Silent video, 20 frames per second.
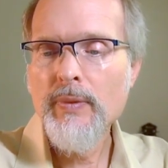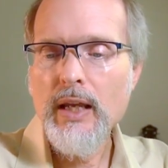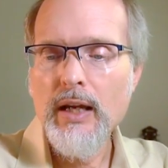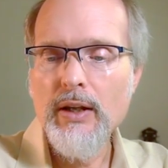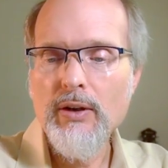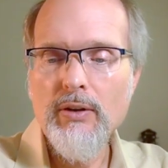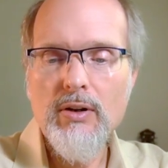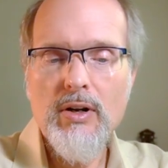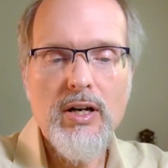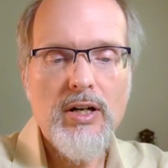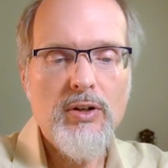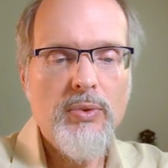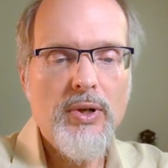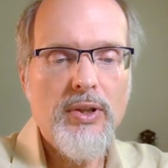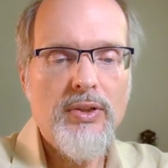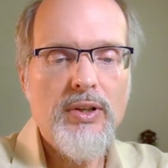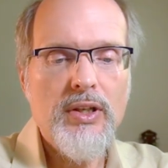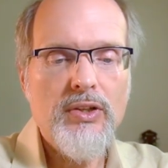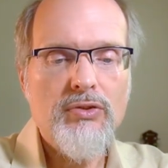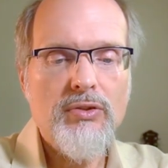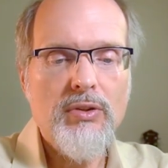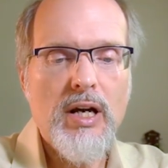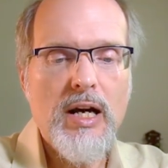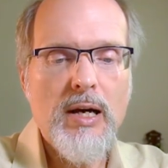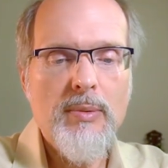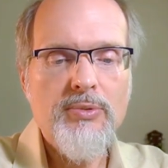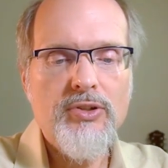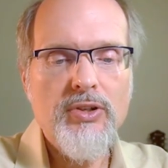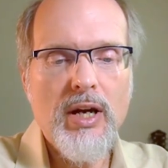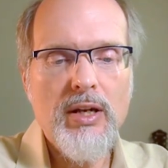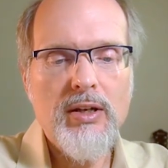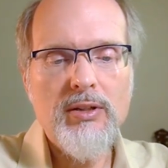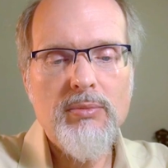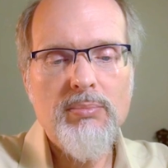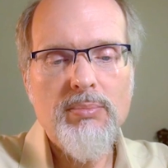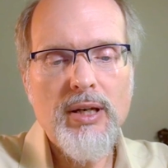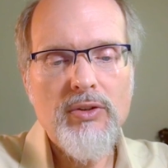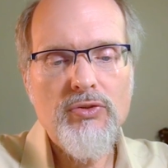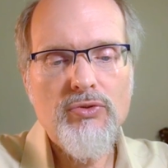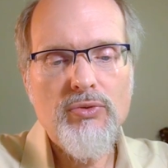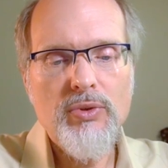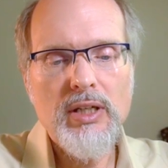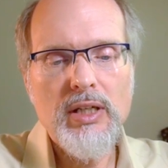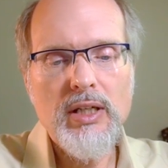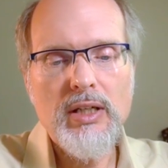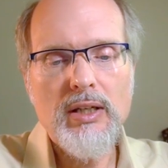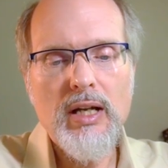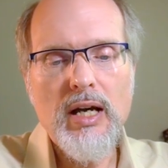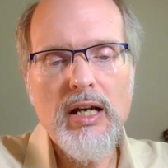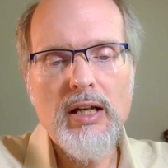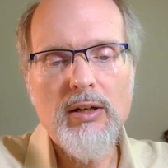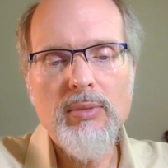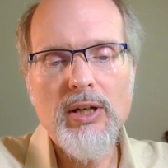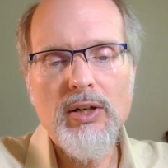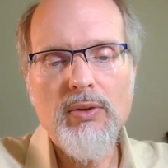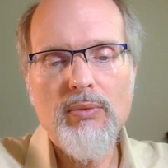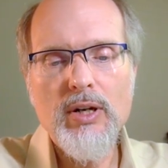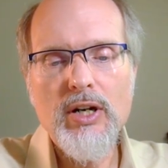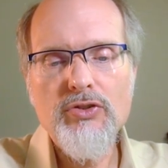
And along with this lopsided Petrine enlightenment,